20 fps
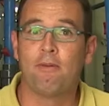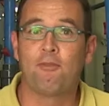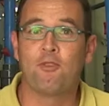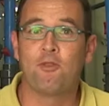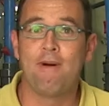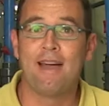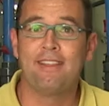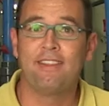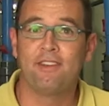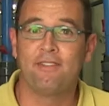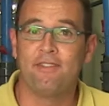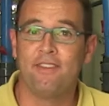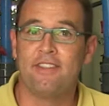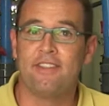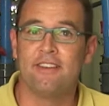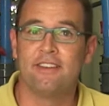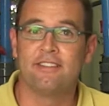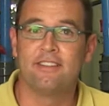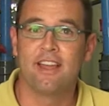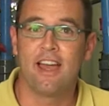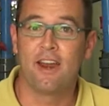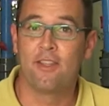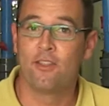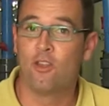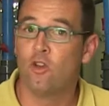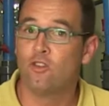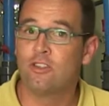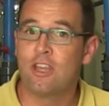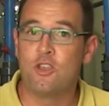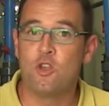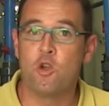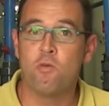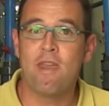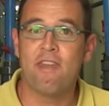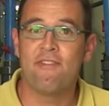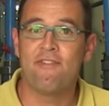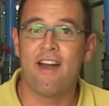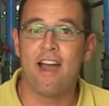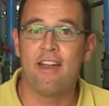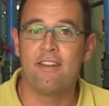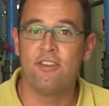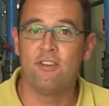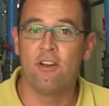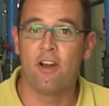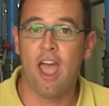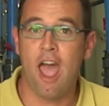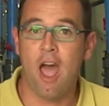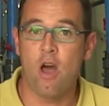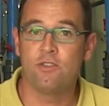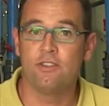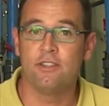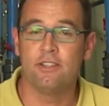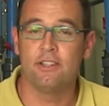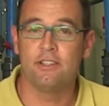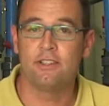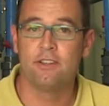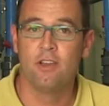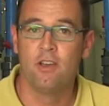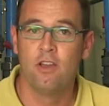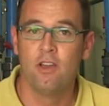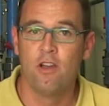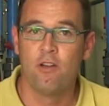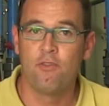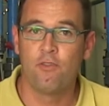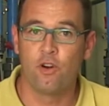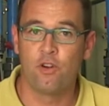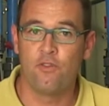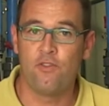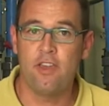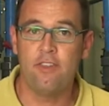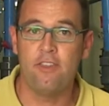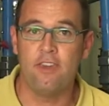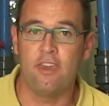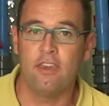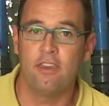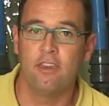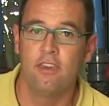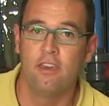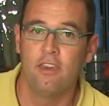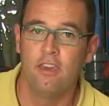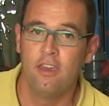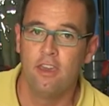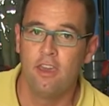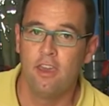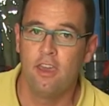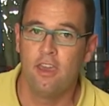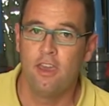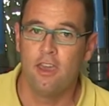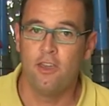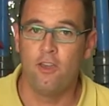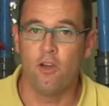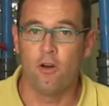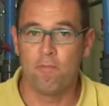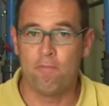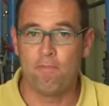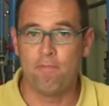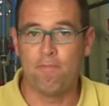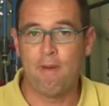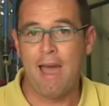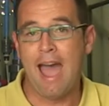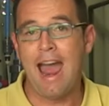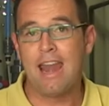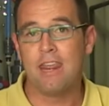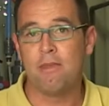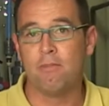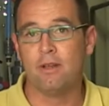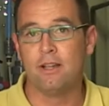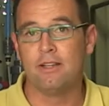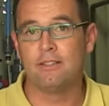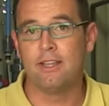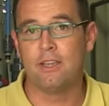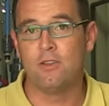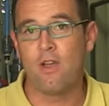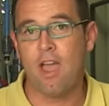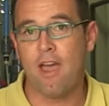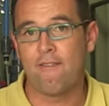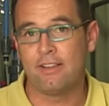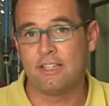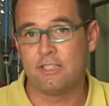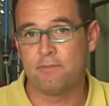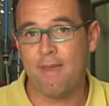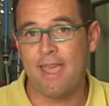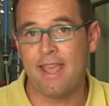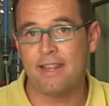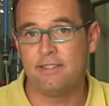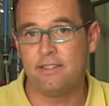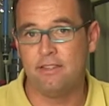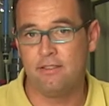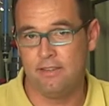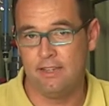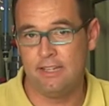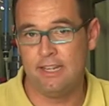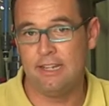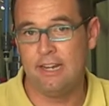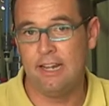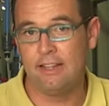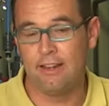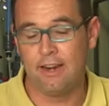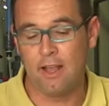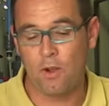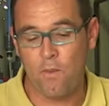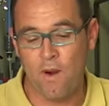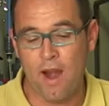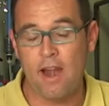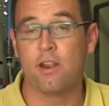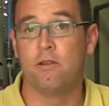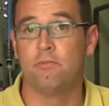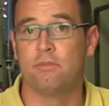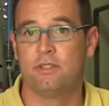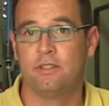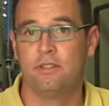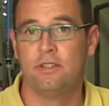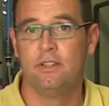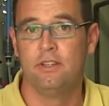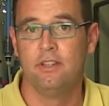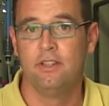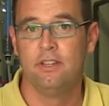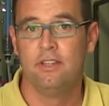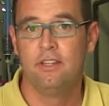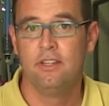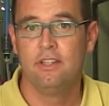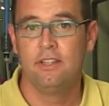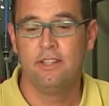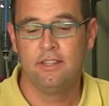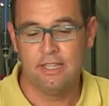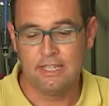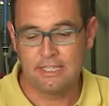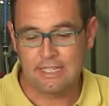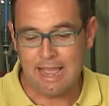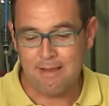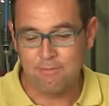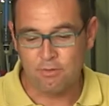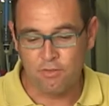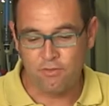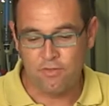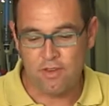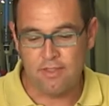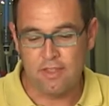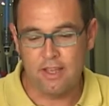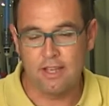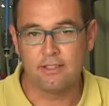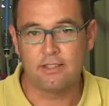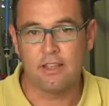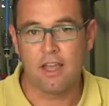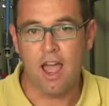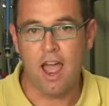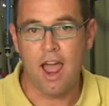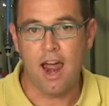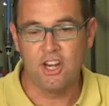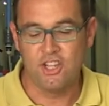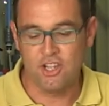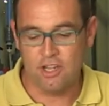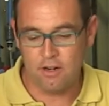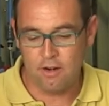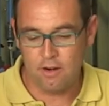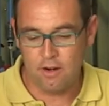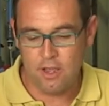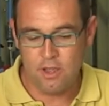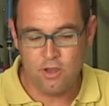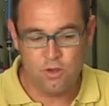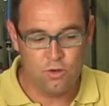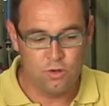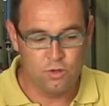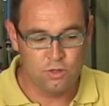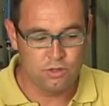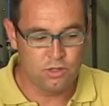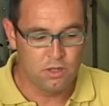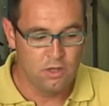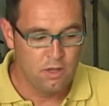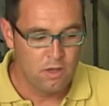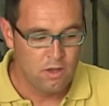automatic feeders are those that you may find in your houses for feeding your animals that you have as pets in little aquariums. These kinds of feeders are generally used